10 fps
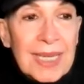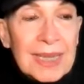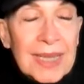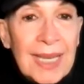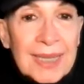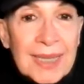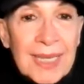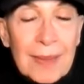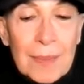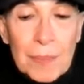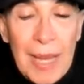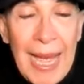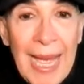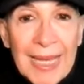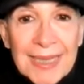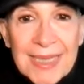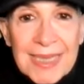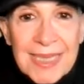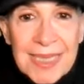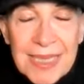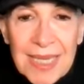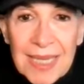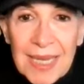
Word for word: let them add these